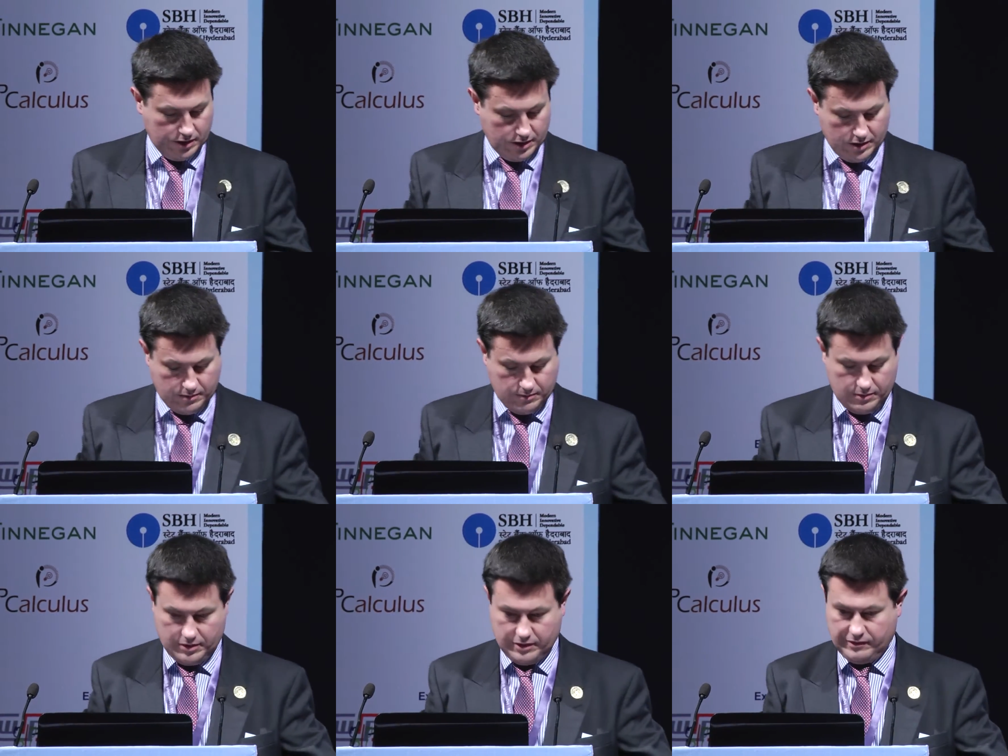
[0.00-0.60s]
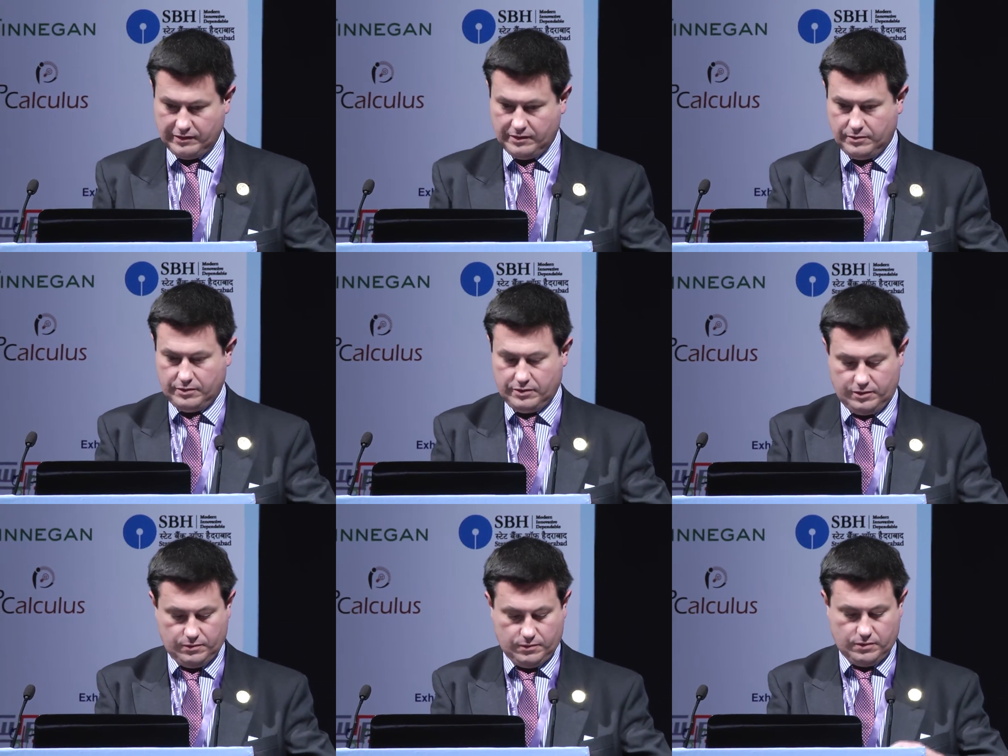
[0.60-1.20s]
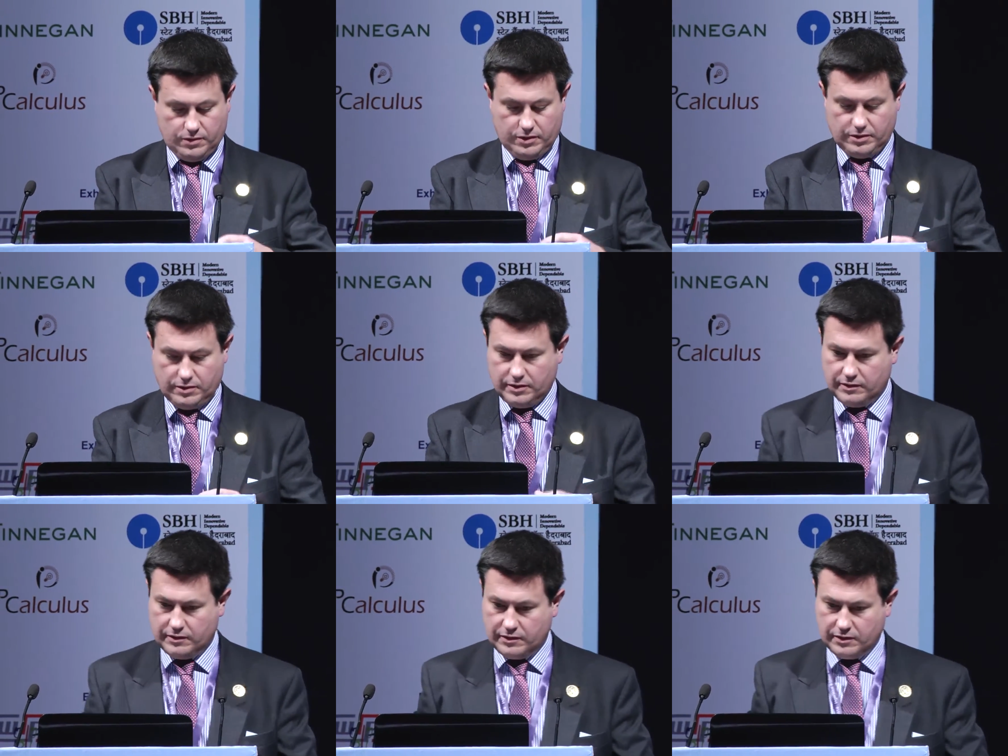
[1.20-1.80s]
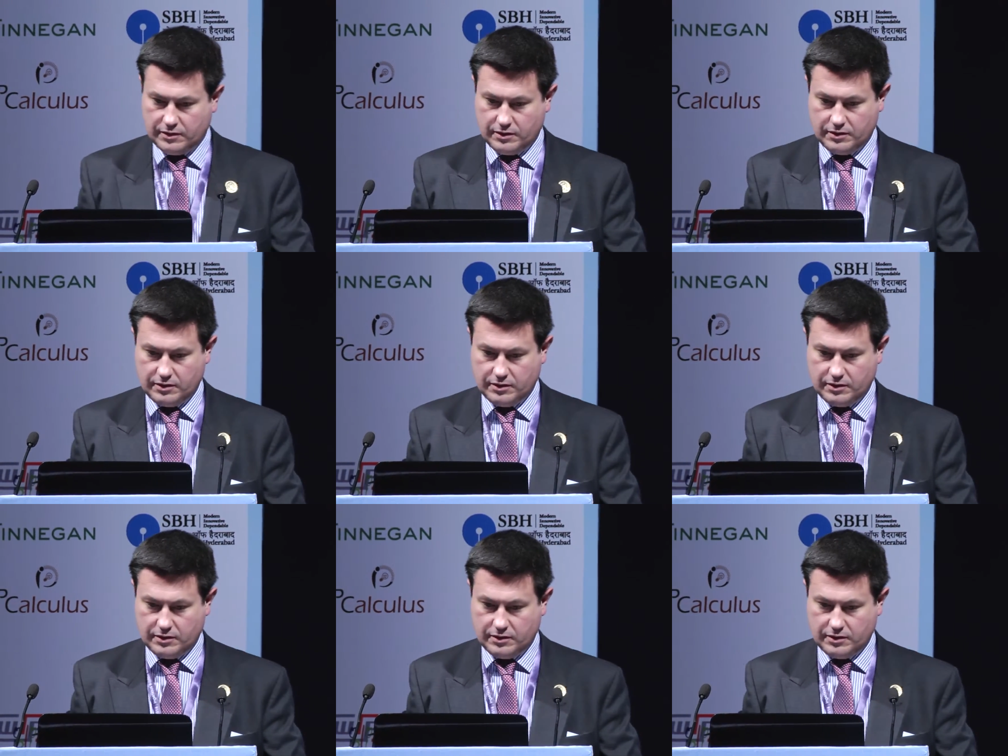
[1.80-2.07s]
Let's see whether I can work this.